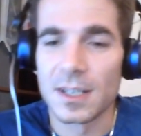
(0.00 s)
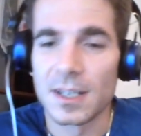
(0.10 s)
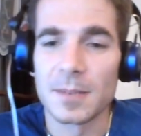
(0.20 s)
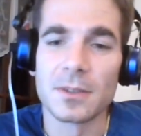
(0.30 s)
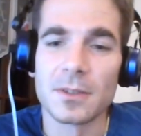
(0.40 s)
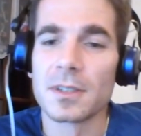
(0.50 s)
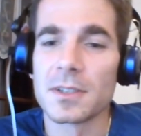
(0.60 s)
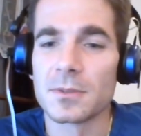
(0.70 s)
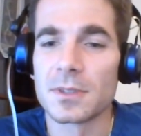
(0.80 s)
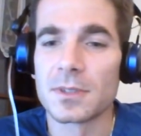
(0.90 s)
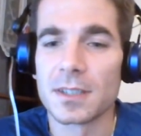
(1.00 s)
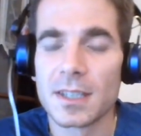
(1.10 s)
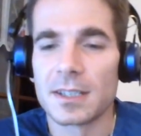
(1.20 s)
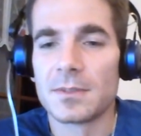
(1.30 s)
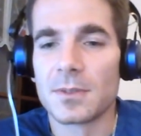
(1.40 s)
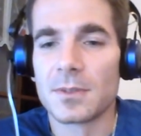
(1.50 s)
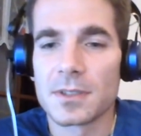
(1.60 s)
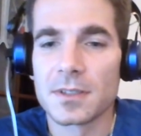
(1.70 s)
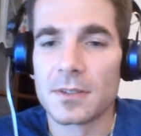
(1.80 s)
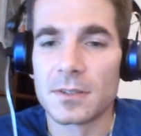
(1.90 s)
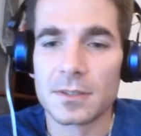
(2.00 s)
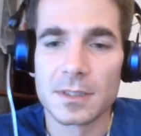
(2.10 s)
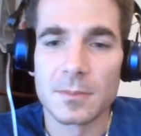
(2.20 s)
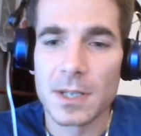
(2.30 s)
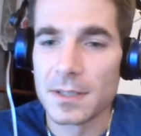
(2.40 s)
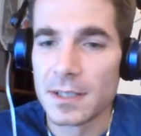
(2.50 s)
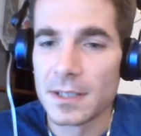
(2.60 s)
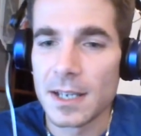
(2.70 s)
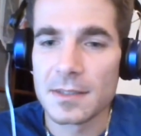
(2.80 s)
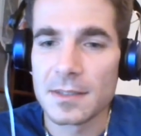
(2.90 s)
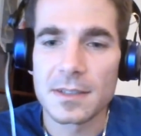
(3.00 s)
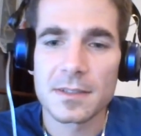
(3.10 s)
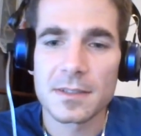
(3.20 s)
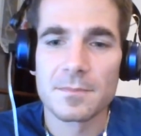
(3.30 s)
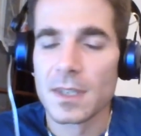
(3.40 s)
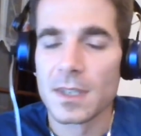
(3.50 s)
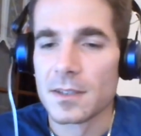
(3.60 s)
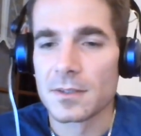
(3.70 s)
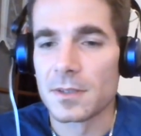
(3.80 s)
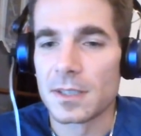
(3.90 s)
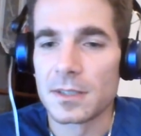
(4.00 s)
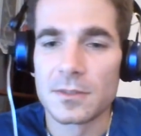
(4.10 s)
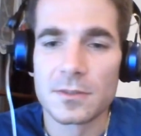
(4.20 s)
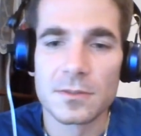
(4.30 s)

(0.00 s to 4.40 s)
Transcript: I mean only Zouk. It was called Brazilian dances. So they